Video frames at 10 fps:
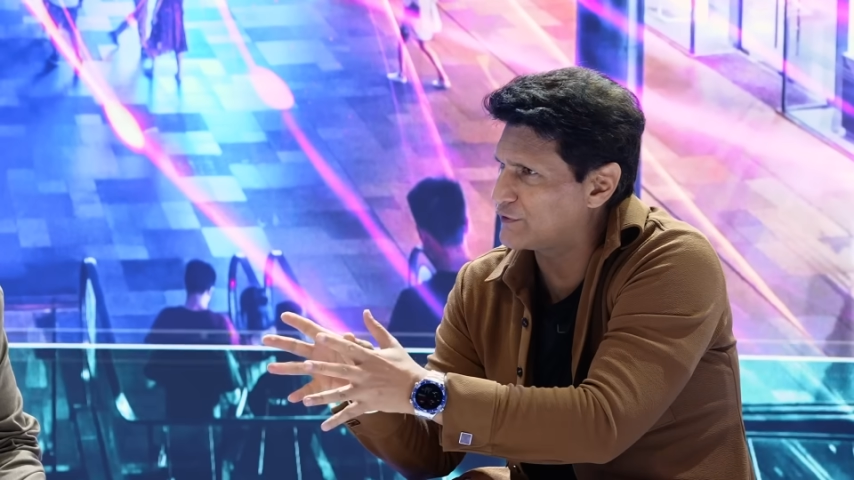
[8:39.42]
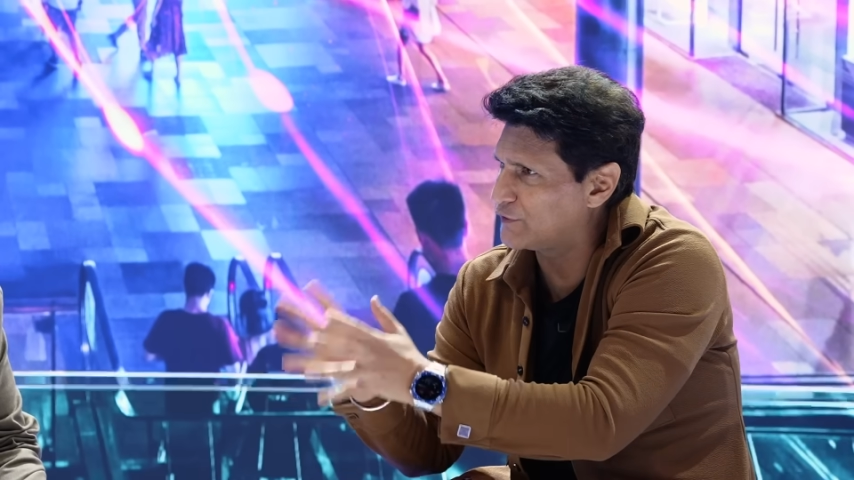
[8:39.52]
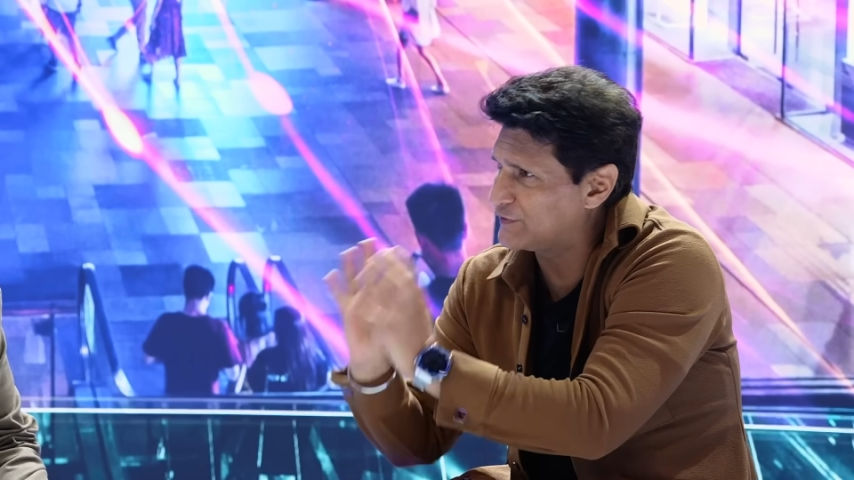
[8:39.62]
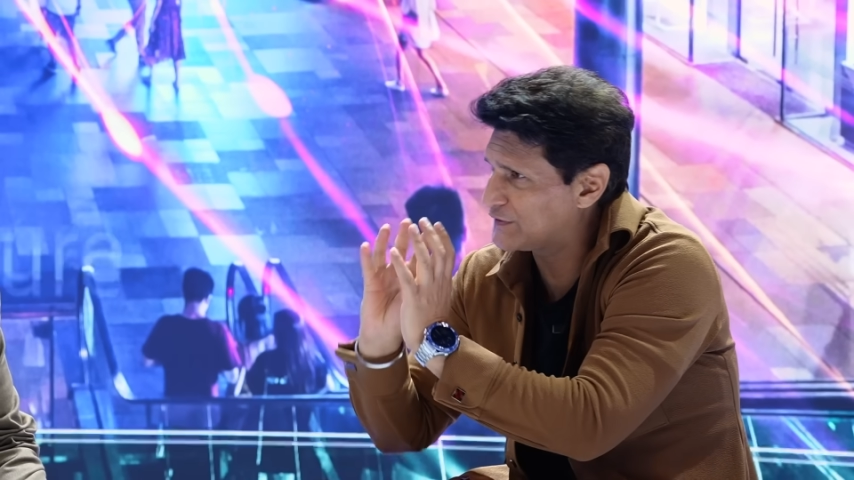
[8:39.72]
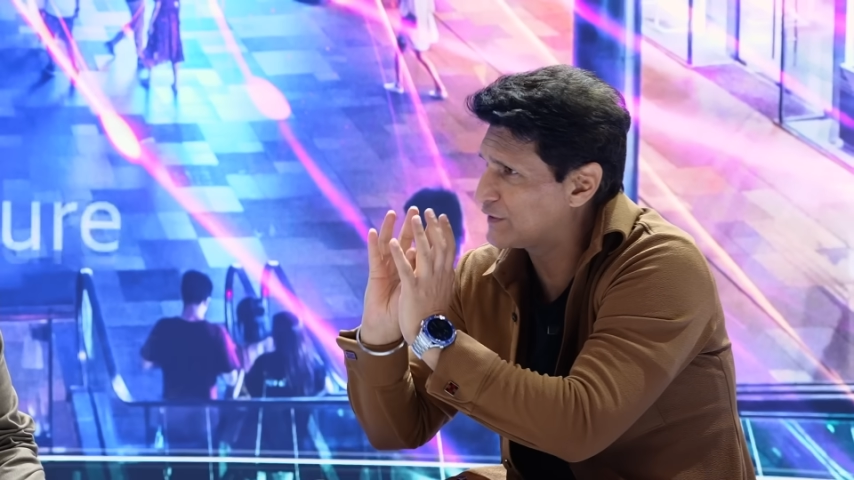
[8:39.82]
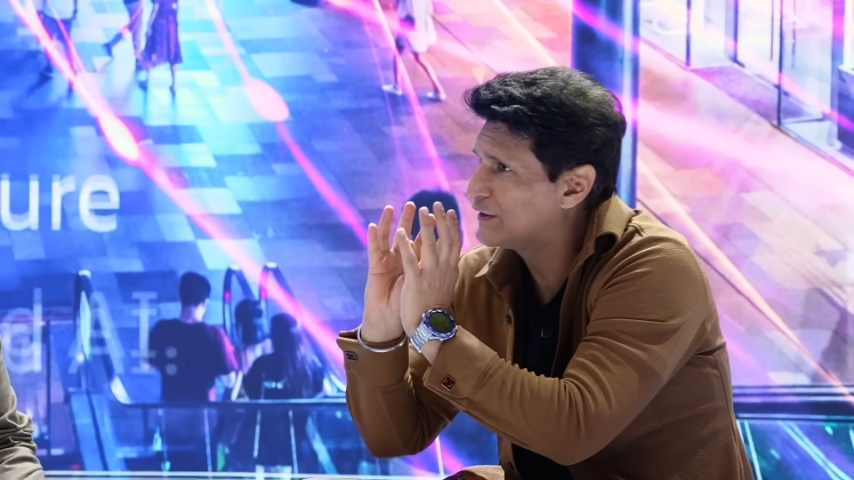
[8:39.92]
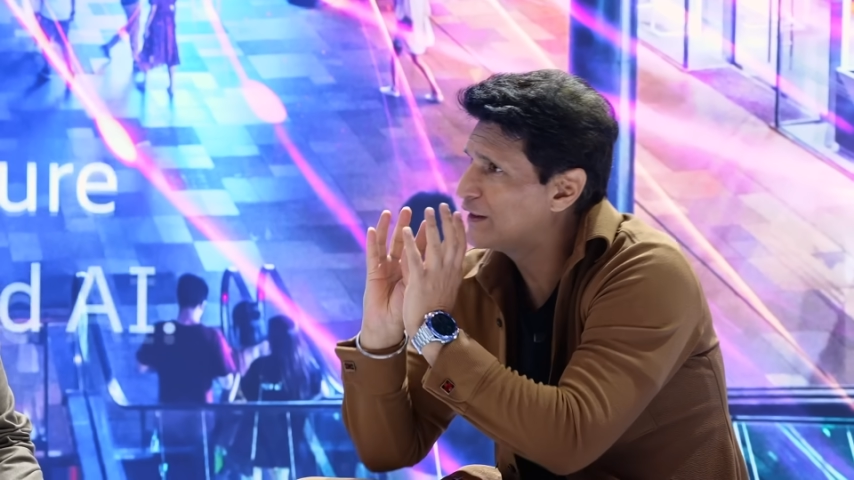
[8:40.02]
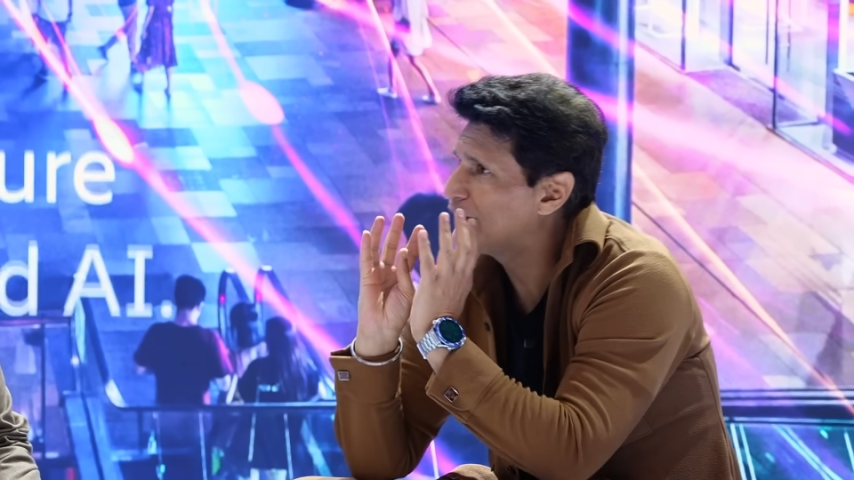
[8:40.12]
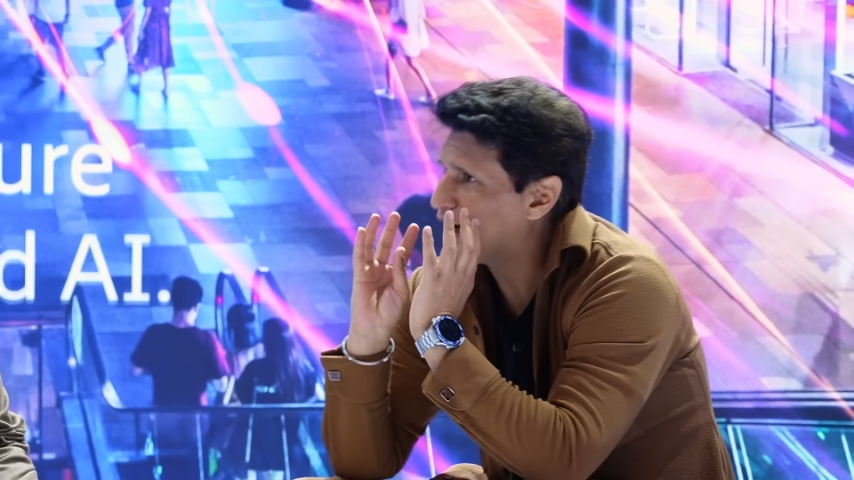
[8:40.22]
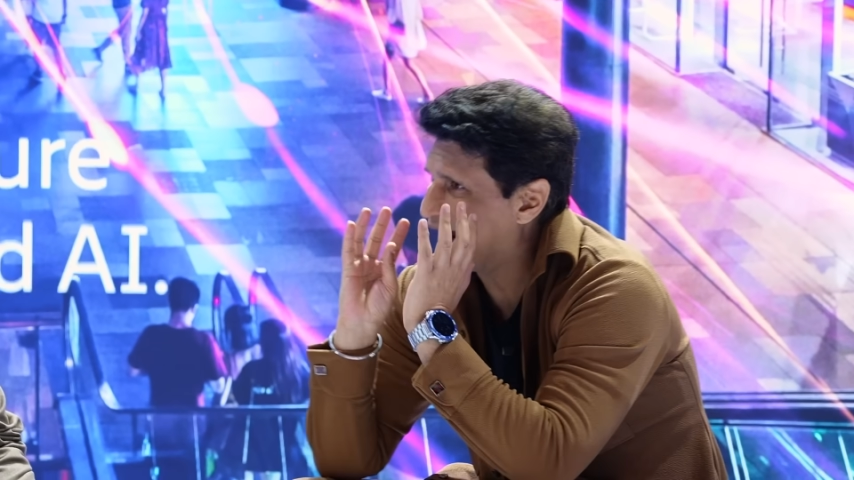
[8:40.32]
service
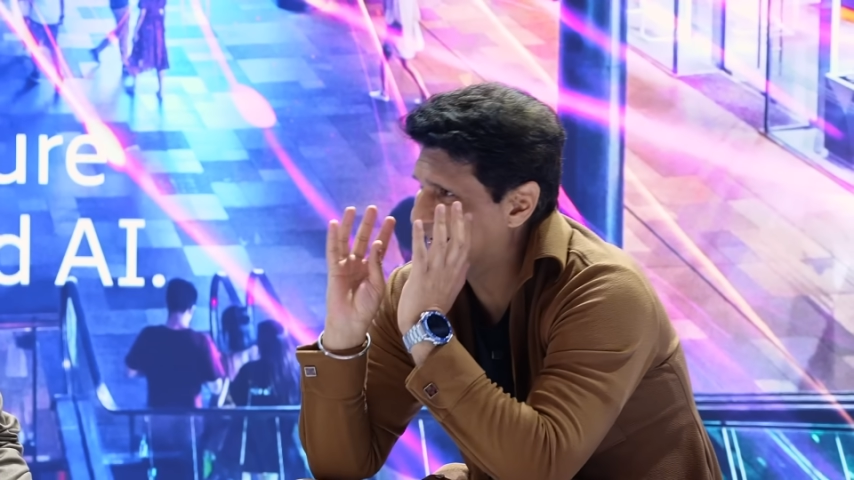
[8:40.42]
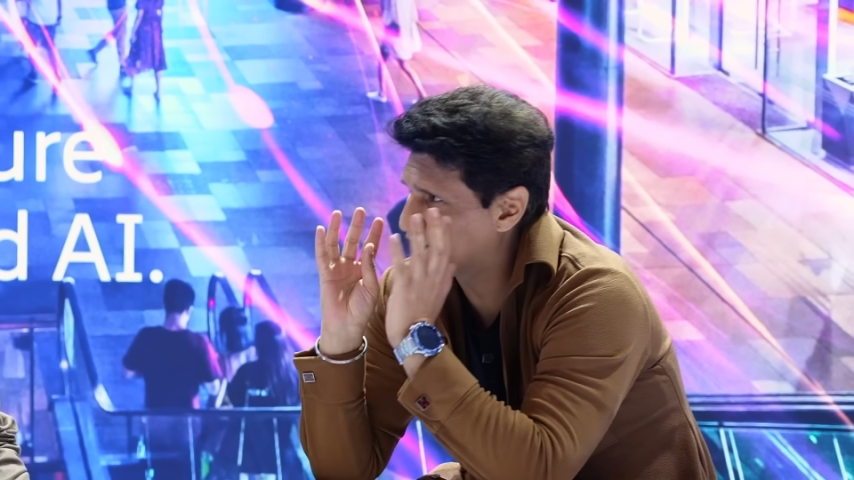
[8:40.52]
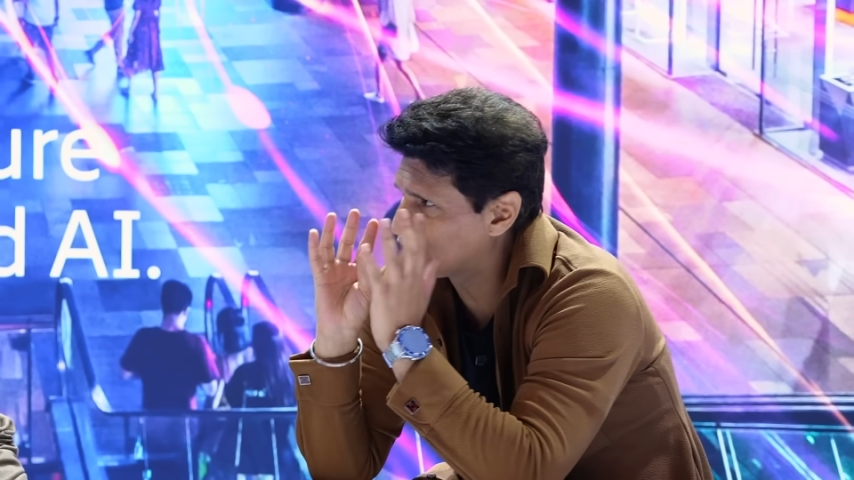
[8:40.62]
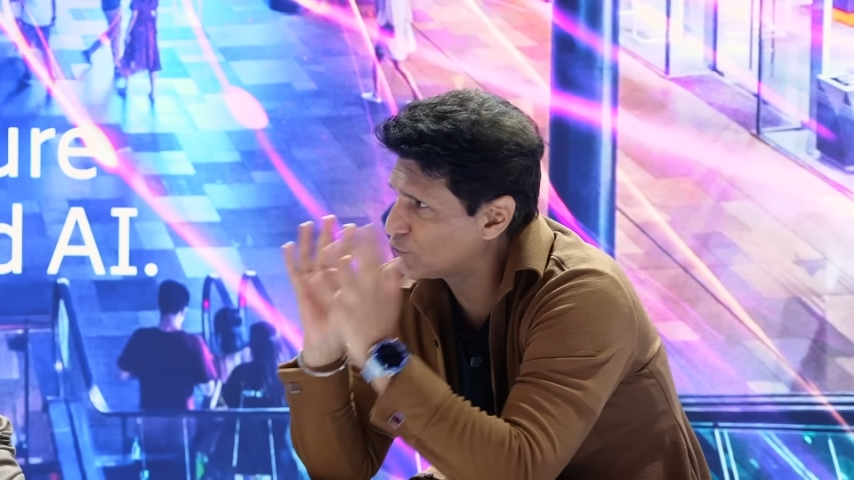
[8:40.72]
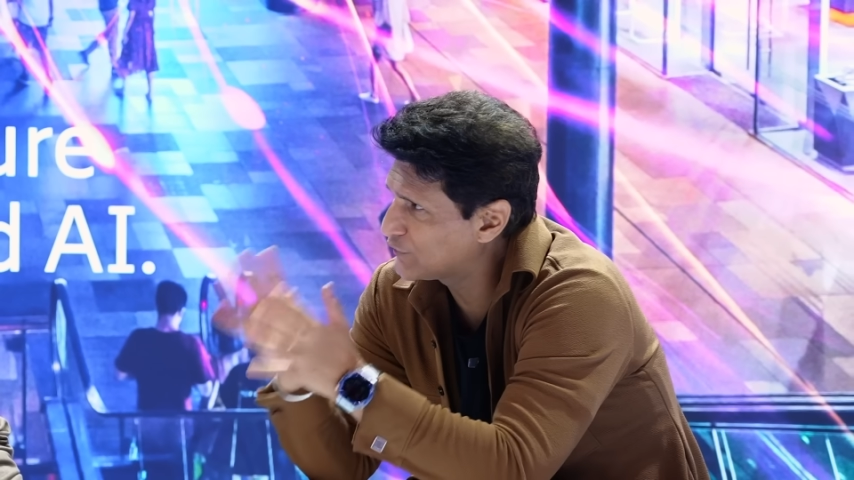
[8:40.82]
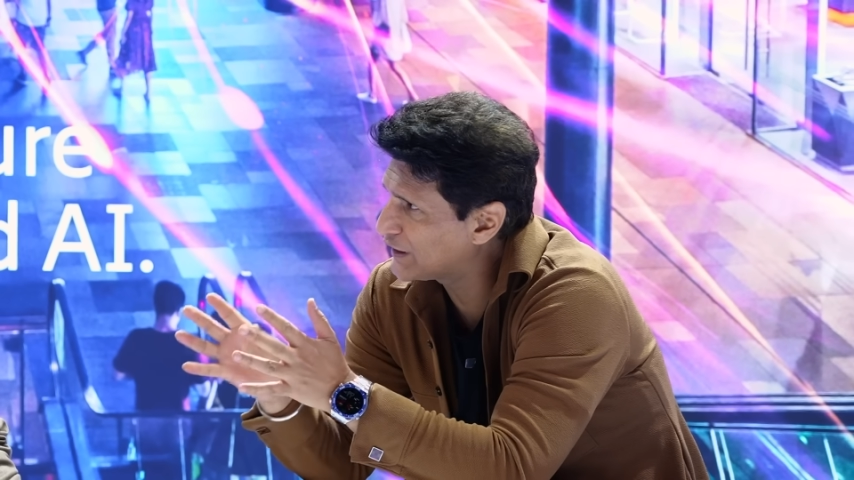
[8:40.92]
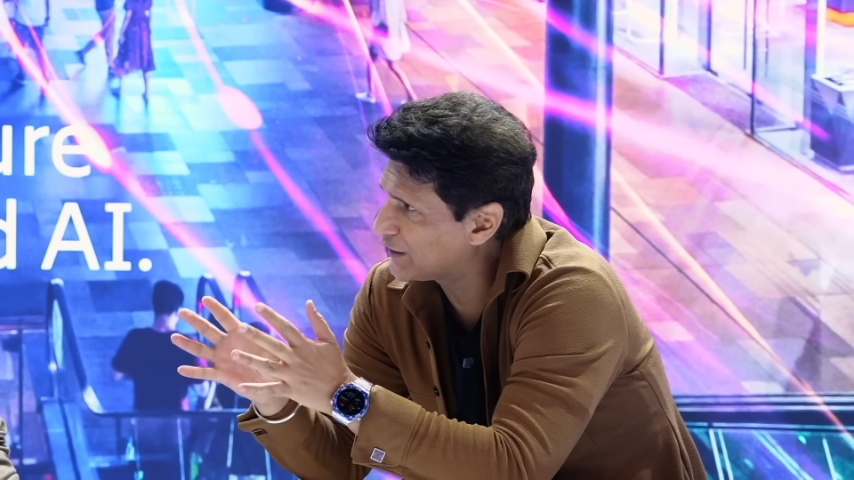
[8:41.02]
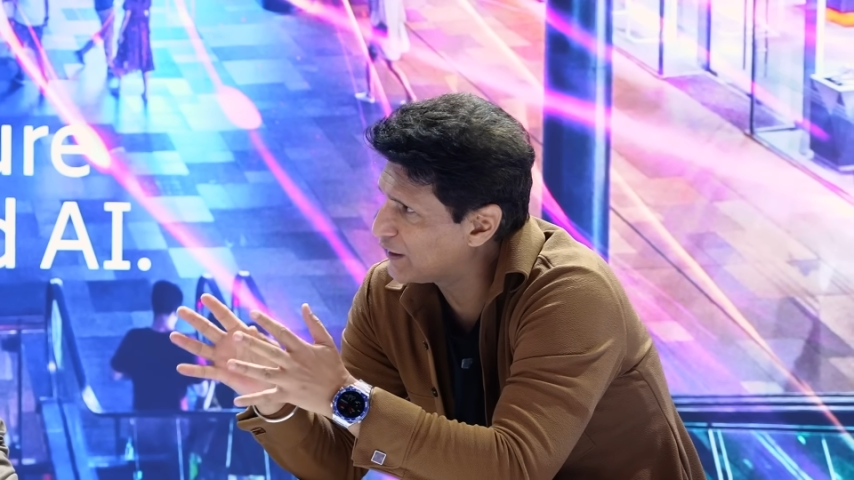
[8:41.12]
and is using an